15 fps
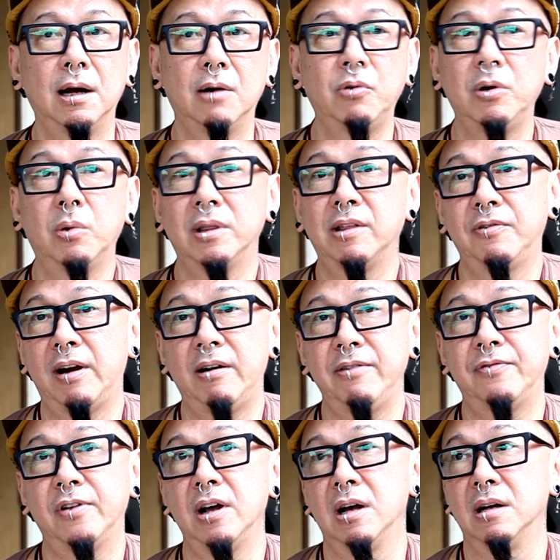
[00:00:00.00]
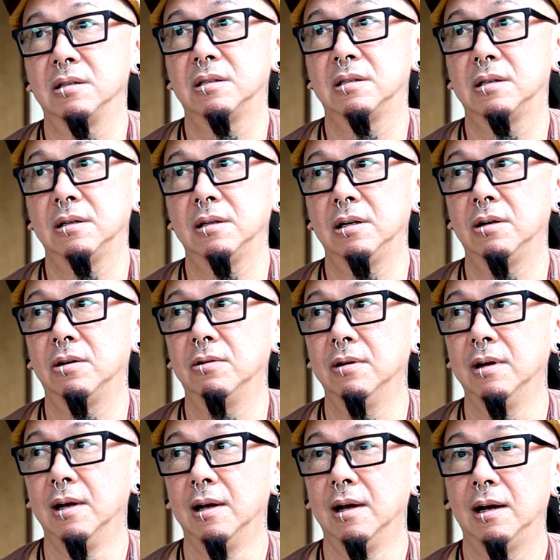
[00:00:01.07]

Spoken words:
We were the very first, you know.